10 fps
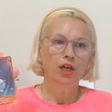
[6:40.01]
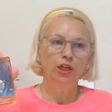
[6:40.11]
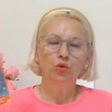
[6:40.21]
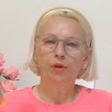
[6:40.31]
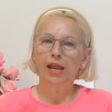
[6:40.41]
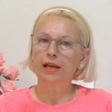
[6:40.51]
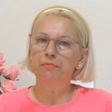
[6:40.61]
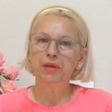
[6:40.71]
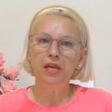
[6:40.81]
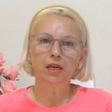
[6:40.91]
could be like a
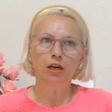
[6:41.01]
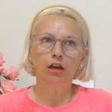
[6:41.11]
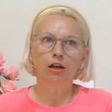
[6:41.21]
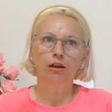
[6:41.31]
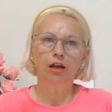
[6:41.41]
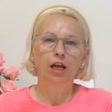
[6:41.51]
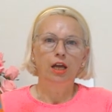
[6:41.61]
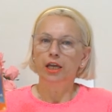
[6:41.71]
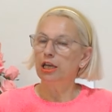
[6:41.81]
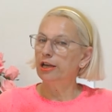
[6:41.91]
big uh,
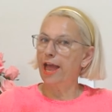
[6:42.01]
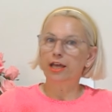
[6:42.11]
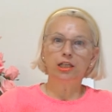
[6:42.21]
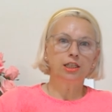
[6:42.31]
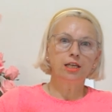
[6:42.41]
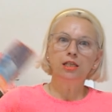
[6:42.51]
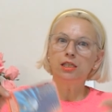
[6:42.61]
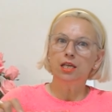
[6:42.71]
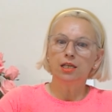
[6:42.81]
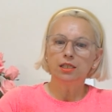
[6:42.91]
inheritance
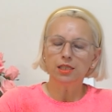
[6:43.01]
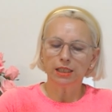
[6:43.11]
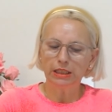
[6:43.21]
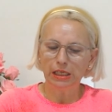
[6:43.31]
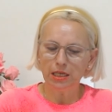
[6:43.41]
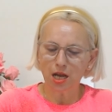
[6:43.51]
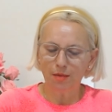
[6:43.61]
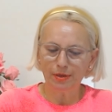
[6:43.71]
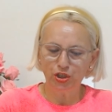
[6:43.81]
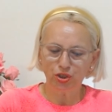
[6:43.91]
suddenly
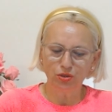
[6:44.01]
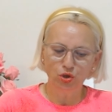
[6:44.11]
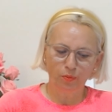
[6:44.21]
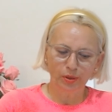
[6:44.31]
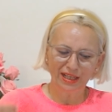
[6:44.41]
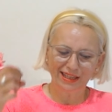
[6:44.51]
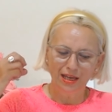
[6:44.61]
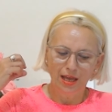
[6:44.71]
coming to you completely